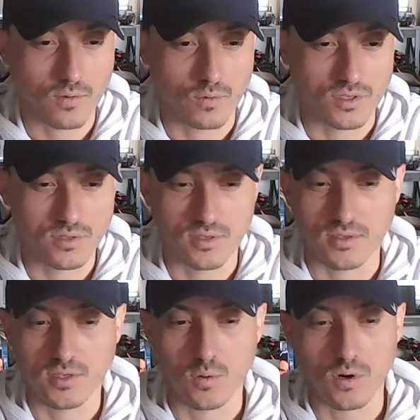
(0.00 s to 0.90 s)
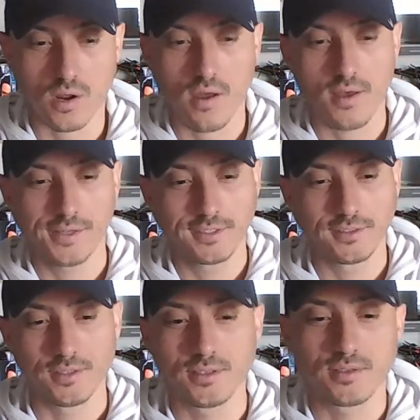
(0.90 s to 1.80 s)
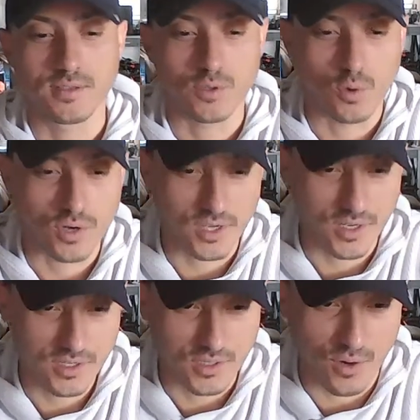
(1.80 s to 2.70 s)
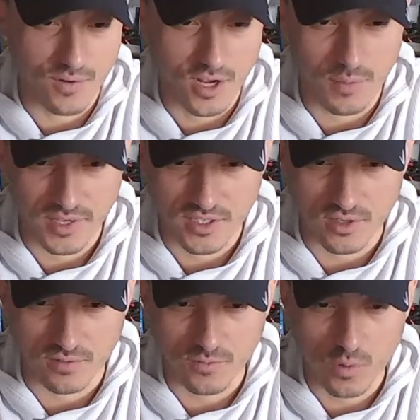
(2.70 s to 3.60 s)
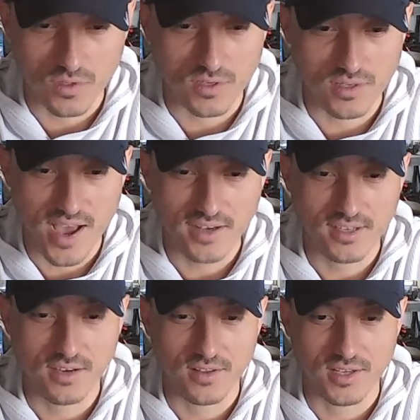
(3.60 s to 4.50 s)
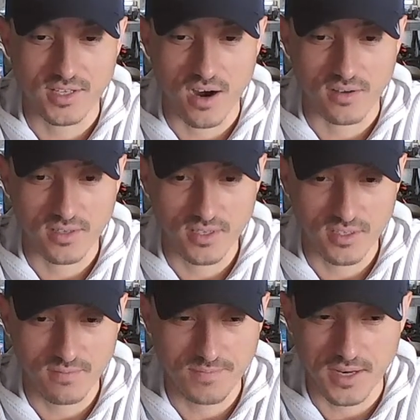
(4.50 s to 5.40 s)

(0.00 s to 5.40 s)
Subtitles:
Resistance torque. This is the torque needed to overcome external forces acting on the entire system,